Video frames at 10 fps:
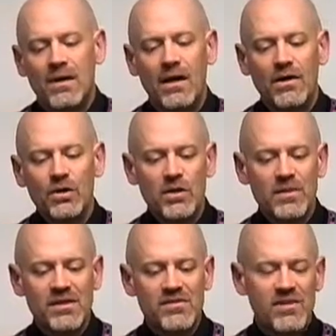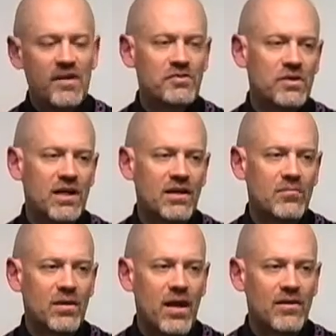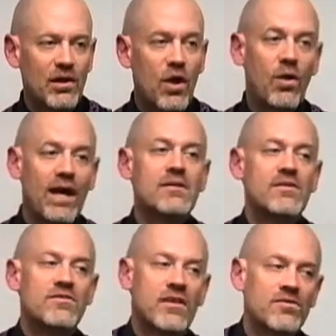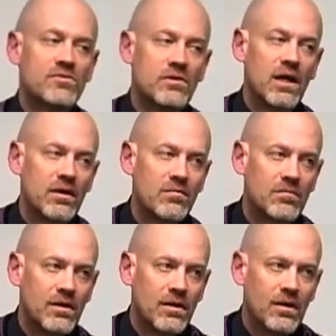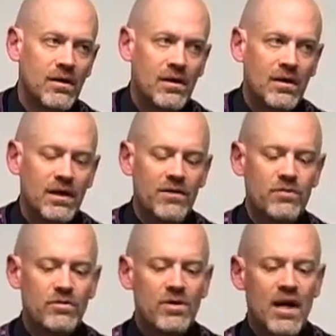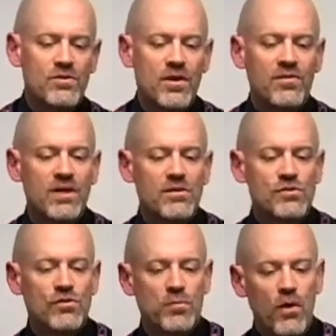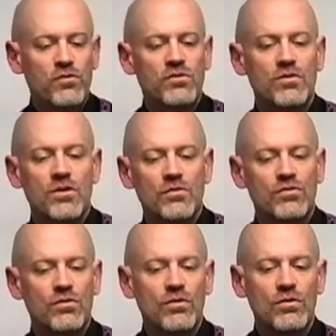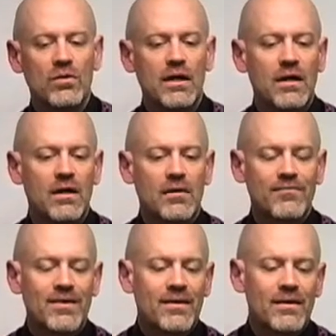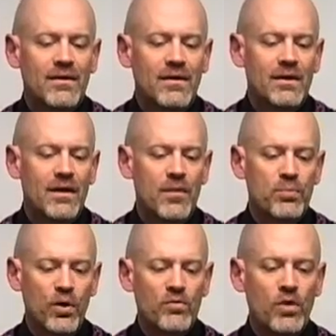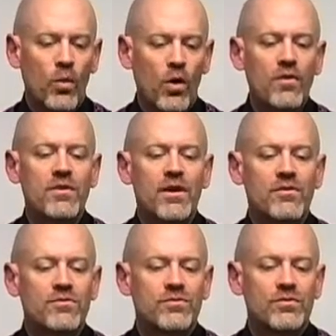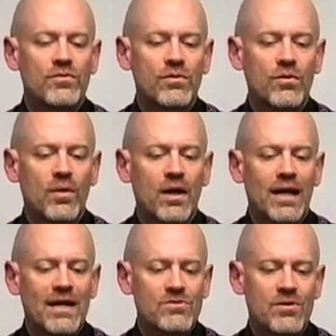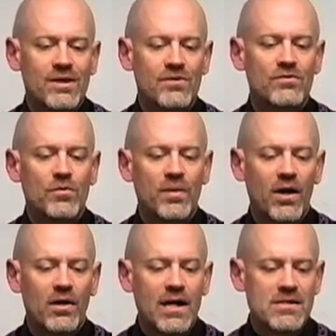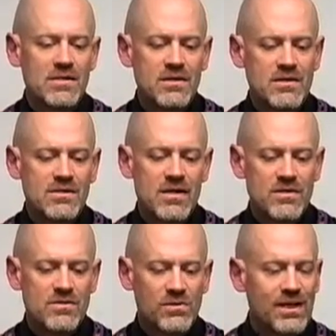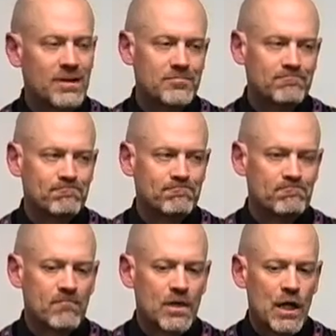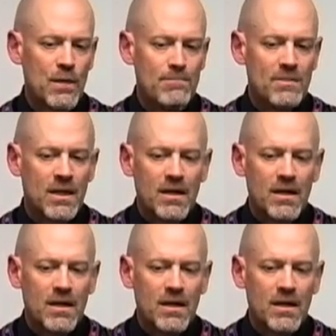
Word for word: Uh, you can be in the celestial kingdom, but on the lower end of the celestial kingdom, if you do not do everything that you're supposed to do to uh, uh, prove your worthiness to uh, enter into paradise and into the celestial kingdom. Okay?